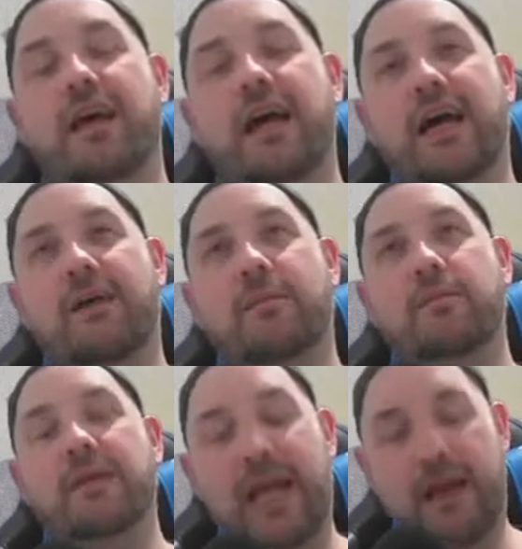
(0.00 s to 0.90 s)

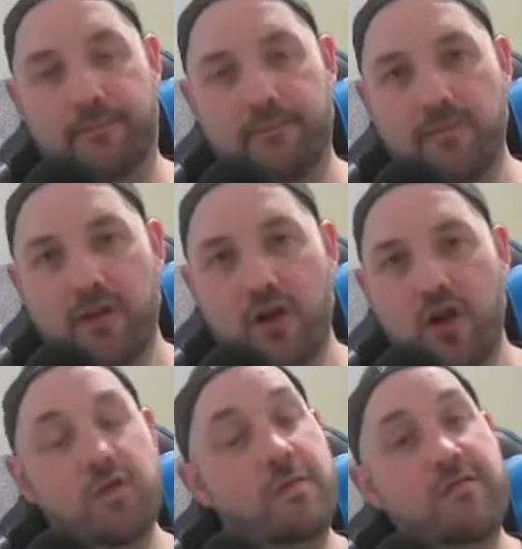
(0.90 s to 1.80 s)
But yeah,
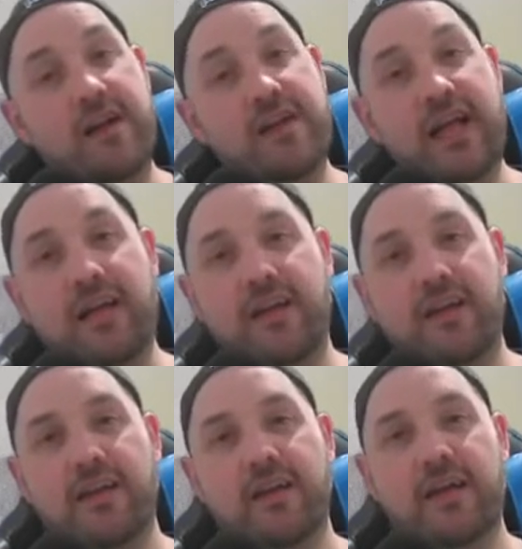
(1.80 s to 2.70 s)
super fun
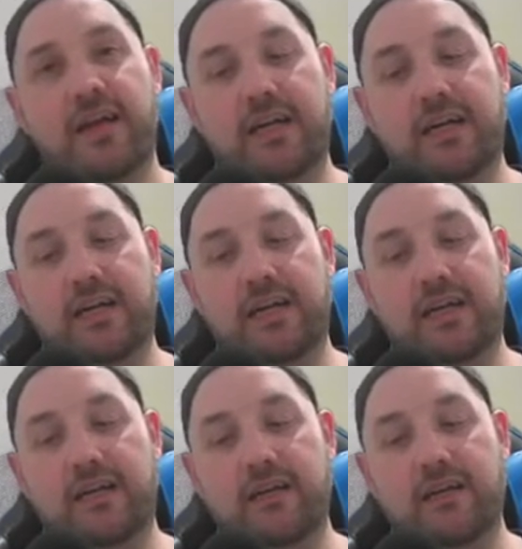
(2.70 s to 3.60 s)
deck.
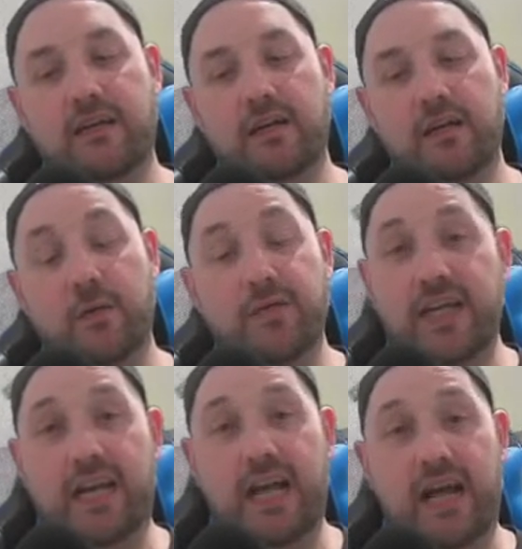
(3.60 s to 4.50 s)
I hope you
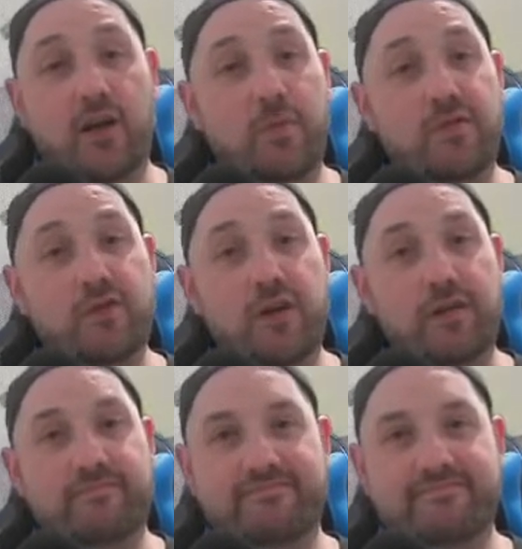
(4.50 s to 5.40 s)
check it out and I hope you
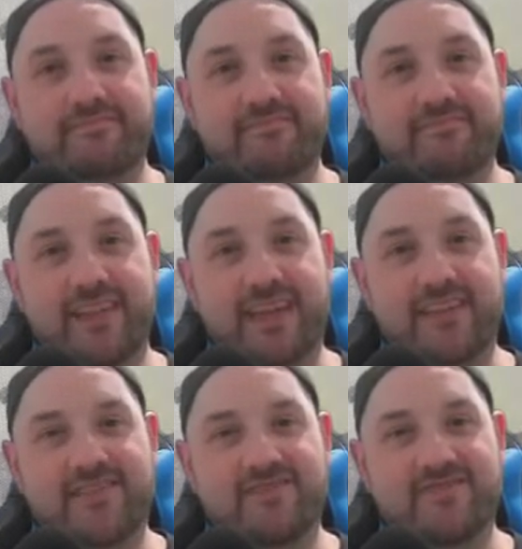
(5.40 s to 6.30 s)
enjoy.
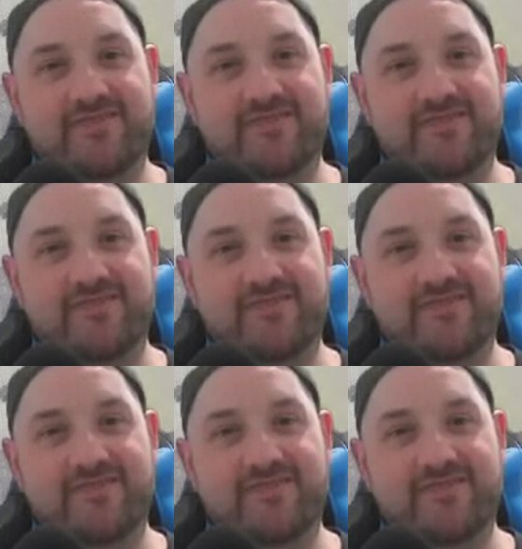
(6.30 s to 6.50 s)
Thanks.